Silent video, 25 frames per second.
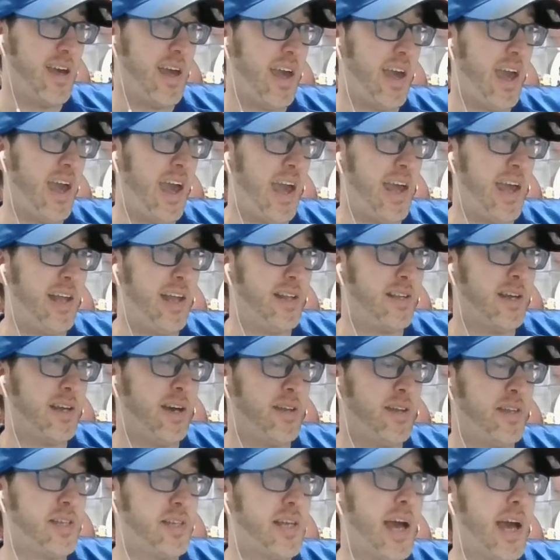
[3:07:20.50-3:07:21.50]
And the
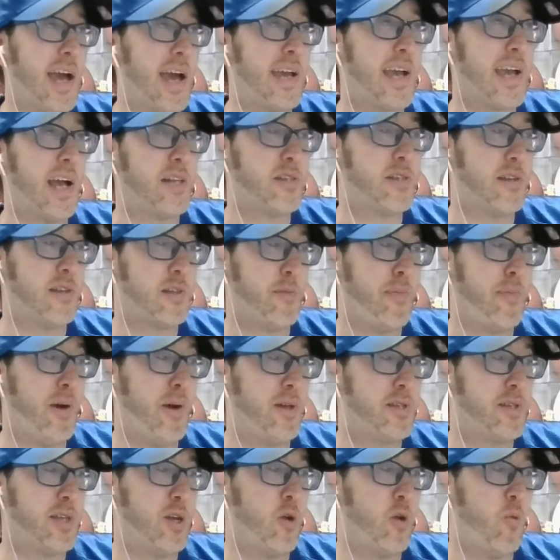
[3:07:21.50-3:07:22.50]
Tigers up
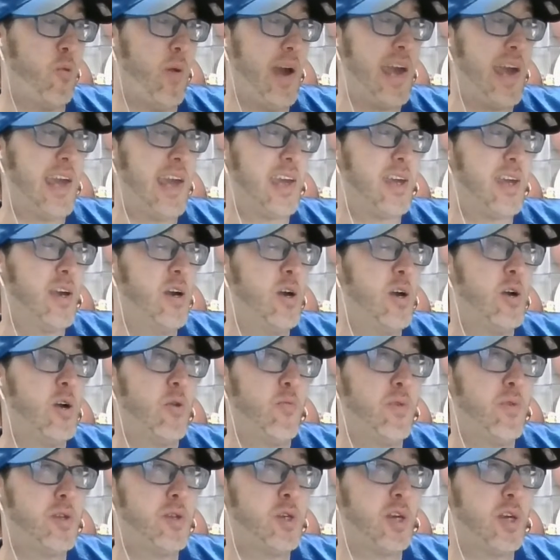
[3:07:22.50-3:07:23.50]
play
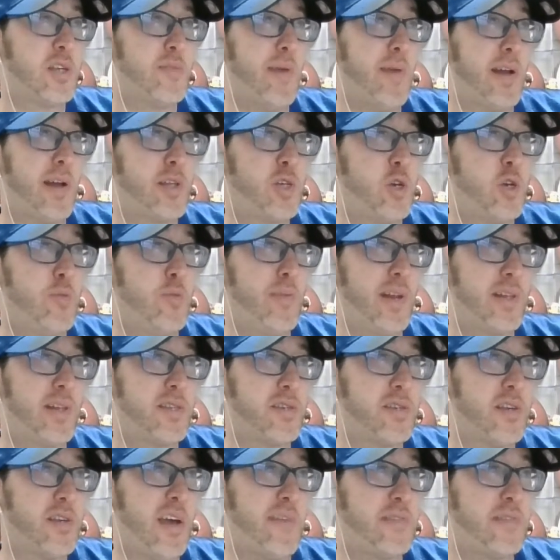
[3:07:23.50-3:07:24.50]
with just about 2
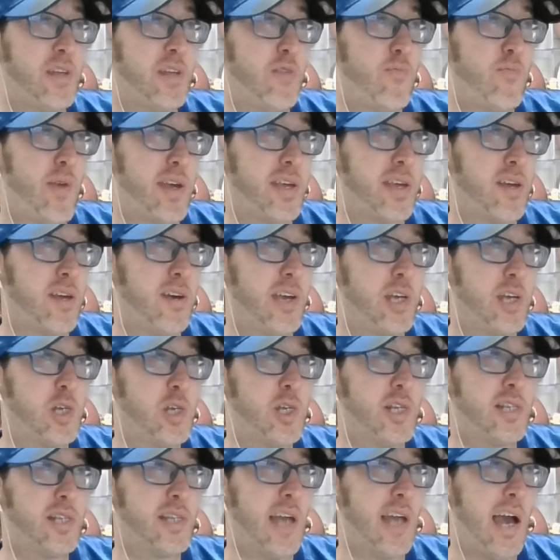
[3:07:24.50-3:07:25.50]
minutes left in
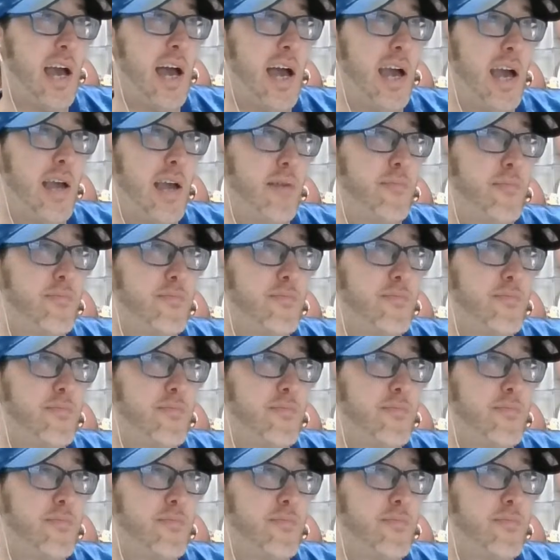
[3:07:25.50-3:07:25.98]
regulation time.